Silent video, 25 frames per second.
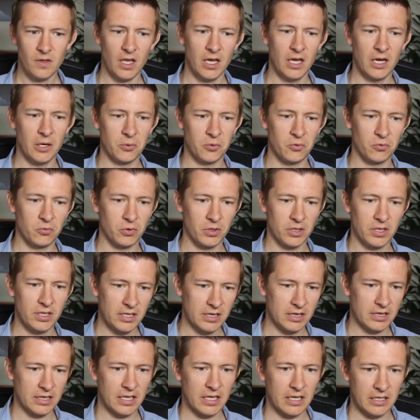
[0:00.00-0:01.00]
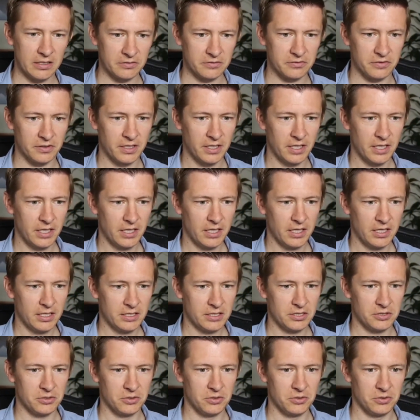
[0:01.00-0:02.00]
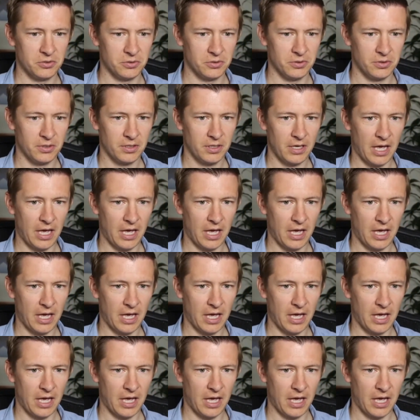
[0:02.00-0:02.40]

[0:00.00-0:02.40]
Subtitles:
I would really love to